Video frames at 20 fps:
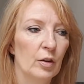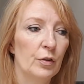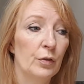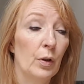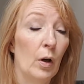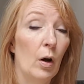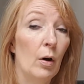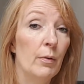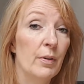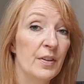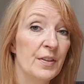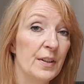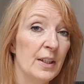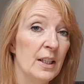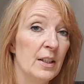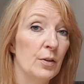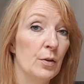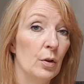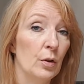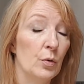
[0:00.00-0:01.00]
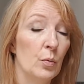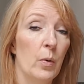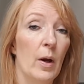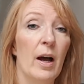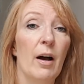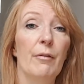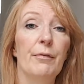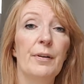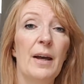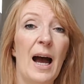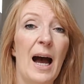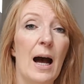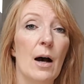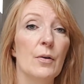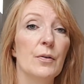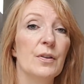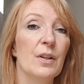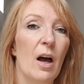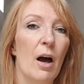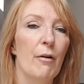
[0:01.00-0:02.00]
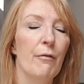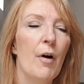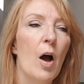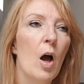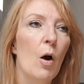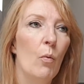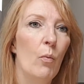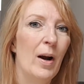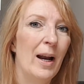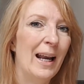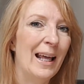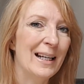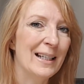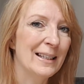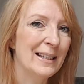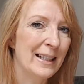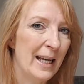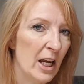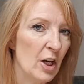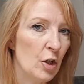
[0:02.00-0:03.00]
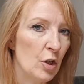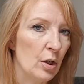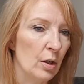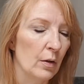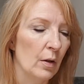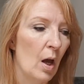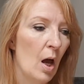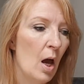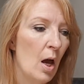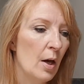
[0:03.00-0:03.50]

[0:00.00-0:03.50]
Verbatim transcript: Taurus is your 12th house of relaxation.